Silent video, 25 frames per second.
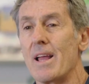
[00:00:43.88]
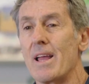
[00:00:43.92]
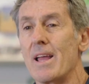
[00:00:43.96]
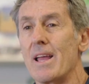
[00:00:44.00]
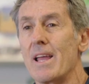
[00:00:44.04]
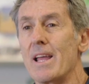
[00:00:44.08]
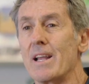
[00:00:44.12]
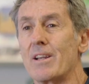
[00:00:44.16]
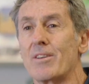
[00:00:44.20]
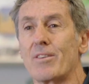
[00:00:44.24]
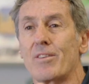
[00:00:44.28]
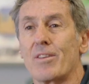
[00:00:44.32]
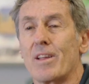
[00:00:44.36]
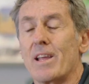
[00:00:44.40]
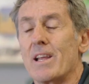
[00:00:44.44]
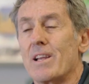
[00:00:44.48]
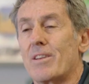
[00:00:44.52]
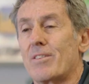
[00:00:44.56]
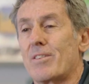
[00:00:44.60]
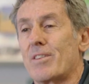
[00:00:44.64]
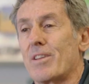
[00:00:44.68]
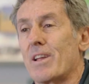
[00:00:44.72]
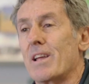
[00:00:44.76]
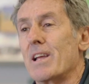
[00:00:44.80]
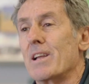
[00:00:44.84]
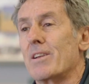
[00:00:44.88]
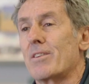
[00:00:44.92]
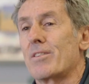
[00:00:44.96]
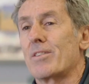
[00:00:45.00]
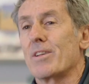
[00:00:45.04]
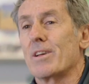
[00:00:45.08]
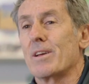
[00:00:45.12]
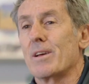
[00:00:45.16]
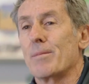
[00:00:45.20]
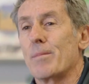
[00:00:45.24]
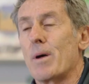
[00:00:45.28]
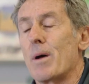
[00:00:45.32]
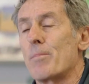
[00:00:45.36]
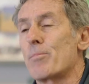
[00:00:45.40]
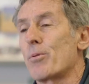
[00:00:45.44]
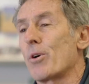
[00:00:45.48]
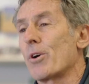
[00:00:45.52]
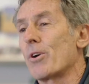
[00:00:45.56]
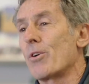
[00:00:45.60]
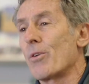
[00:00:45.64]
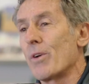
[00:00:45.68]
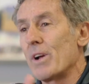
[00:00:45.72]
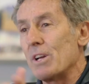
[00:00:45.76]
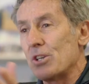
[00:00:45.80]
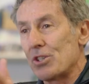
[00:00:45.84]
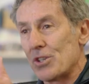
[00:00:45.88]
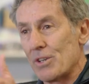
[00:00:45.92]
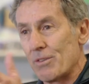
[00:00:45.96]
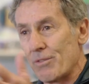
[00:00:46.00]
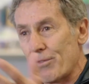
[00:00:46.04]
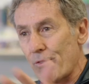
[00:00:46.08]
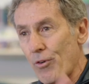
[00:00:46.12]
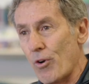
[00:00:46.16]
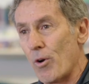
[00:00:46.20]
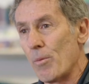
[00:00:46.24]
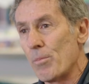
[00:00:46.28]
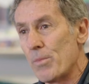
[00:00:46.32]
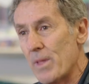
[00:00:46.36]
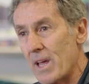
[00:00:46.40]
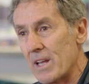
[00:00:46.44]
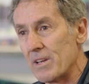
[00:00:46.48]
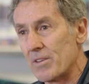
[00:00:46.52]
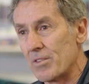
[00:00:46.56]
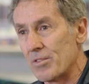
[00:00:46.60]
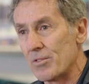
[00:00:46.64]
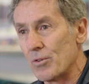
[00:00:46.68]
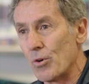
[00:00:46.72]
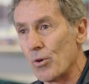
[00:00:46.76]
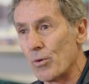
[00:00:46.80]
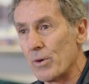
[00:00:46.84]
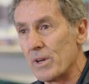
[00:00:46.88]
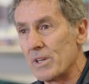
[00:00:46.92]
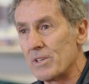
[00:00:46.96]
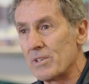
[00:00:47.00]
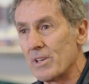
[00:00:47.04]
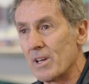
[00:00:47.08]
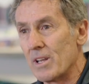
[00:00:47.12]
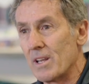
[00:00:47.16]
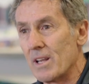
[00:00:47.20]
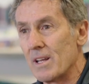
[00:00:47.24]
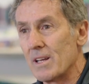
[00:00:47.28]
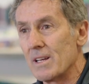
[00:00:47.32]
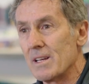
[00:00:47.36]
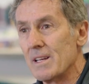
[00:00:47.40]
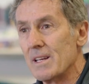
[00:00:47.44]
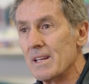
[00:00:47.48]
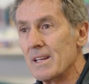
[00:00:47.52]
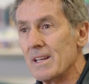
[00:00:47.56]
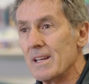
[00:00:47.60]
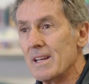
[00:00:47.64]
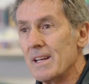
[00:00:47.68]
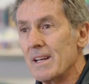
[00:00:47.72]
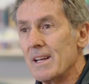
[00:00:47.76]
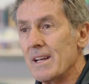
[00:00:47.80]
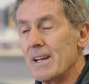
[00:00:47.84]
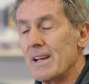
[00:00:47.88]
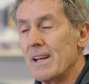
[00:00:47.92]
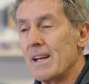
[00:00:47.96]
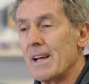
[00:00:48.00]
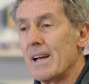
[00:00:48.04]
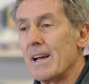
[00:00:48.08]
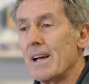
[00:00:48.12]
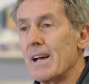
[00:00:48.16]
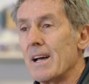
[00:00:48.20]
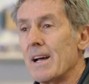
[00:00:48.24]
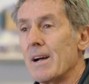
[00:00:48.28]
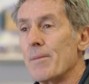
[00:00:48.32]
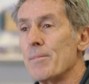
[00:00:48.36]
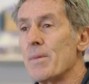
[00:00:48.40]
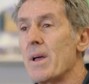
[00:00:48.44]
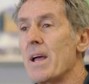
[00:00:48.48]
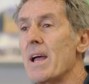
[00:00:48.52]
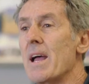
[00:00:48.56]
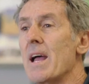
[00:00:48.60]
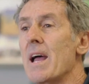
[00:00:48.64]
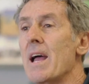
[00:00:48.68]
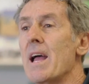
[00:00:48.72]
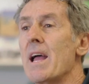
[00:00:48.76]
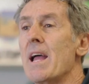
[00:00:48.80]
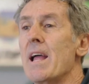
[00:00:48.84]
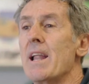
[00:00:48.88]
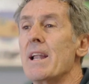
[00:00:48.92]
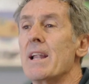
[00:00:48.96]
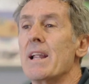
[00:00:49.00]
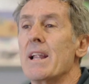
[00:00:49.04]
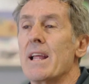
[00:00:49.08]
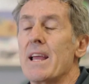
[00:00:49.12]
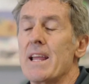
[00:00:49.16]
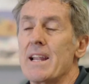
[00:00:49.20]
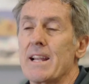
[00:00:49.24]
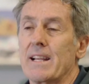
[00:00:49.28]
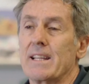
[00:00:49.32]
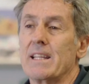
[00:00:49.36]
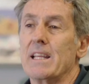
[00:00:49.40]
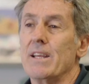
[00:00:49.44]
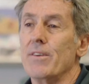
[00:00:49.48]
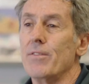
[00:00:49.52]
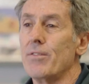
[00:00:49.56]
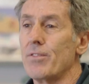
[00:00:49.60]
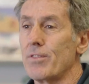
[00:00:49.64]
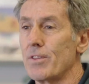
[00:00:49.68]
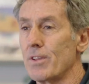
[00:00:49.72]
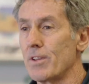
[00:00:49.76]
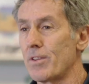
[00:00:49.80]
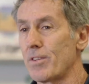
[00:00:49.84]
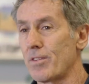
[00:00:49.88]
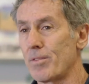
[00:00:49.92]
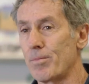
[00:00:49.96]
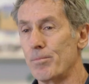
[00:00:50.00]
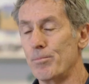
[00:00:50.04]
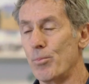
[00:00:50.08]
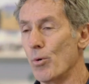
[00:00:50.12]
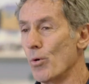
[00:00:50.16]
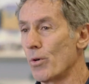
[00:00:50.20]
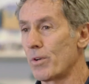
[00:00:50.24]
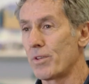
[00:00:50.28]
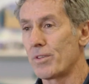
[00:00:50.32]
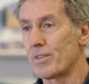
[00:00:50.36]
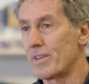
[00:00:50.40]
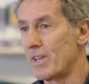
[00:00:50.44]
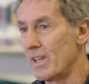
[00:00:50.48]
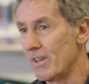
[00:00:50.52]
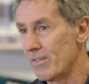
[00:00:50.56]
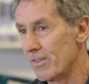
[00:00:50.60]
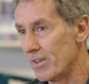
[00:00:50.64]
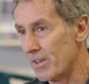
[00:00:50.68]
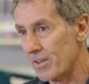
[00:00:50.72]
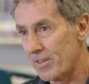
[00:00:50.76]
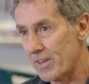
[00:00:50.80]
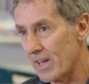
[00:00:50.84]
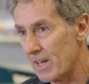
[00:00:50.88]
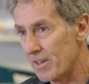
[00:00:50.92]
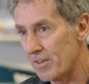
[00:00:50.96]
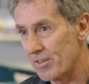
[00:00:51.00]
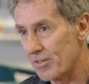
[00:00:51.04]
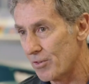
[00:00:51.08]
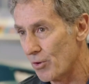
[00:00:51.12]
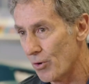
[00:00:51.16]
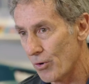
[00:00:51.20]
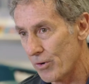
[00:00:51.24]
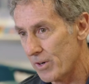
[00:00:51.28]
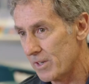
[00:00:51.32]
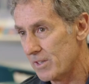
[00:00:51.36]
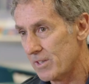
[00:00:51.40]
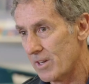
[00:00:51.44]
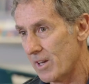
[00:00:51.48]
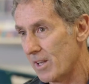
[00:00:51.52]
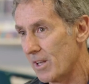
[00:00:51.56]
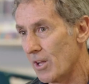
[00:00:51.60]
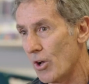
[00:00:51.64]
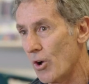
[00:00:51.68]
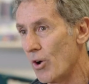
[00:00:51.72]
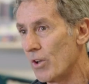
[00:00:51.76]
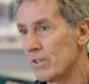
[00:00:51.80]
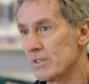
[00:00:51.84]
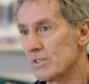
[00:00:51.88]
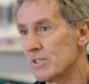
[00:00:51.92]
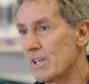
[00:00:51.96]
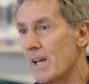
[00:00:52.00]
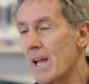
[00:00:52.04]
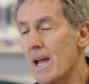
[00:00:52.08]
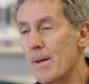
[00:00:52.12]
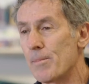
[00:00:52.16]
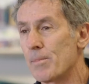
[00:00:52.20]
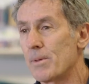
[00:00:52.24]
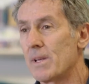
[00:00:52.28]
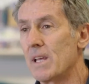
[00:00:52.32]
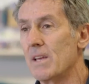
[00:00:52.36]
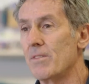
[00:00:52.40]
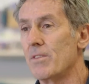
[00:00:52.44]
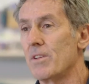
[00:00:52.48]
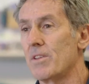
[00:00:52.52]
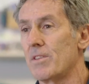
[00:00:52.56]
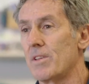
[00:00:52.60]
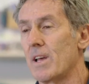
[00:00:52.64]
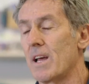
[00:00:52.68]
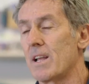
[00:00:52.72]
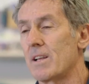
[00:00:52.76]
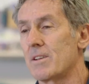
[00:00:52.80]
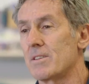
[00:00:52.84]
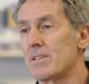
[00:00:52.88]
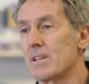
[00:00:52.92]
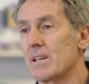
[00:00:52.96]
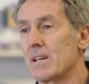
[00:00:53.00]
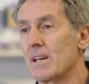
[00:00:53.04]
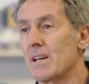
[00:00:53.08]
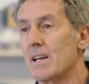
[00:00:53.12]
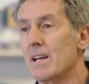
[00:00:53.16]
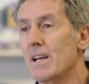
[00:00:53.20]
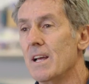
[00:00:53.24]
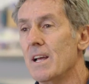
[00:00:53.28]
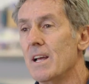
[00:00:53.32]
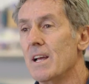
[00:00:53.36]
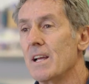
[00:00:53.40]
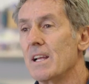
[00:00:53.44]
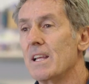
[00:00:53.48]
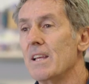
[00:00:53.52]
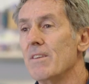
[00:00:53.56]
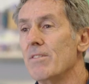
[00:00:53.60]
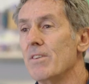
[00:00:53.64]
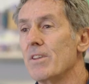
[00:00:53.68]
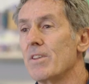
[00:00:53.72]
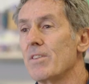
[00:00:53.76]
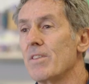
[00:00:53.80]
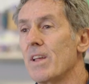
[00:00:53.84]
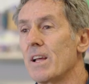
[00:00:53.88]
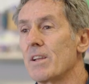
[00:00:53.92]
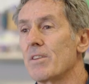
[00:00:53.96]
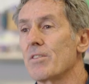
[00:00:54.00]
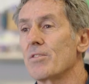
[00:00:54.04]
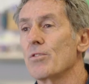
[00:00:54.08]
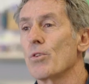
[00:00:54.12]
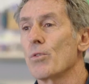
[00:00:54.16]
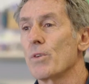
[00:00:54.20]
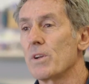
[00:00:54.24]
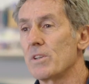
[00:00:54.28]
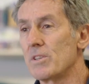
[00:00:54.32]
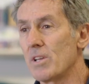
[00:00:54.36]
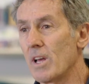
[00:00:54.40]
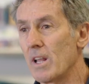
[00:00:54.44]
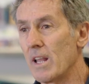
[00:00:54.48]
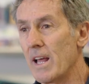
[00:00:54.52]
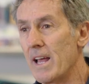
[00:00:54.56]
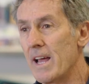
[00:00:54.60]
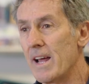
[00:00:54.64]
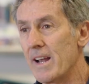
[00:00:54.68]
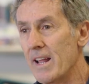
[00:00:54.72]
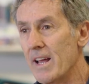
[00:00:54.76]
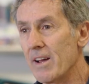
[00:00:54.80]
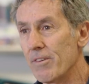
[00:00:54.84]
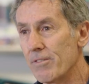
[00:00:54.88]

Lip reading: it's a progression from that storyteller. And it gives us, books give us that storyteller on tap, give us that storyteller at our